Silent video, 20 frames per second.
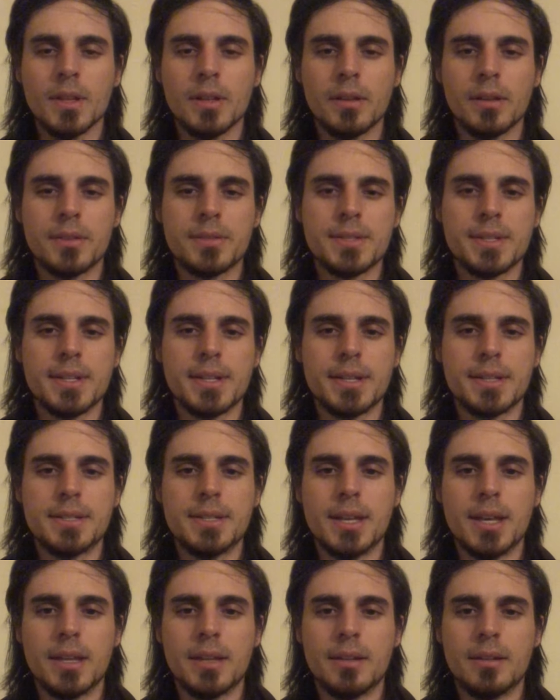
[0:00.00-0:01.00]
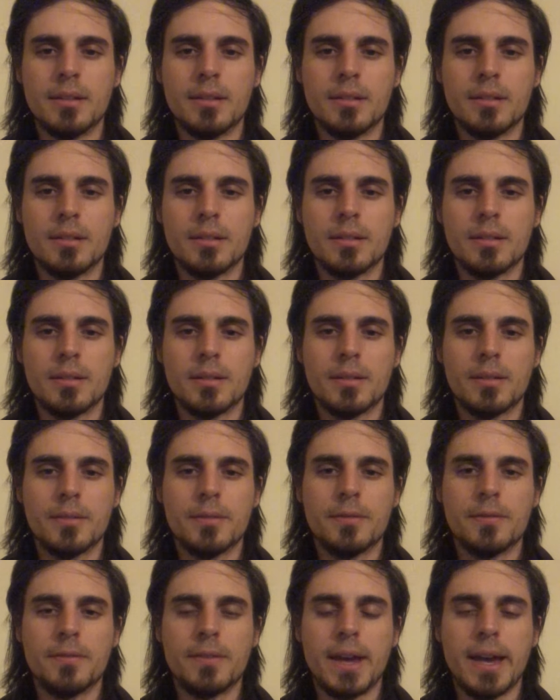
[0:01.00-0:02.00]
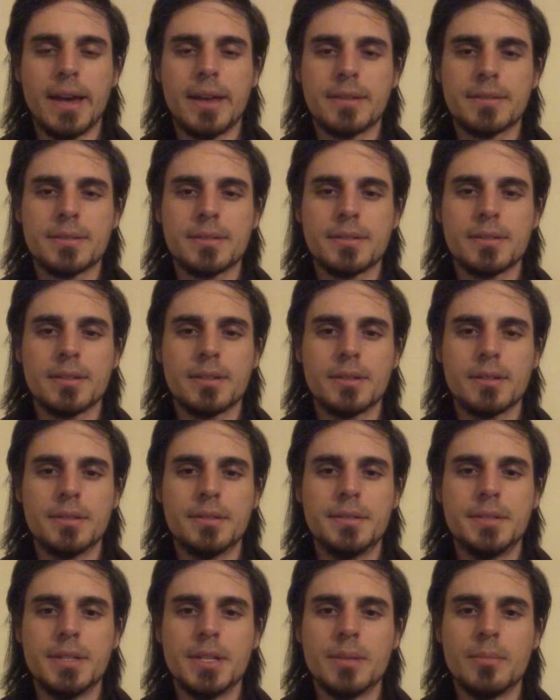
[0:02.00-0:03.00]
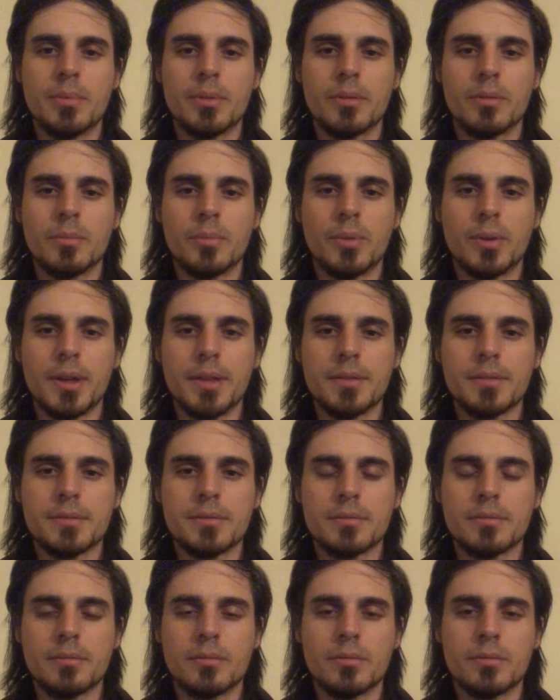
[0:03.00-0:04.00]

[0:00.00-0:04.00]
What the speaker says: let's take 10 fast, deep breaths.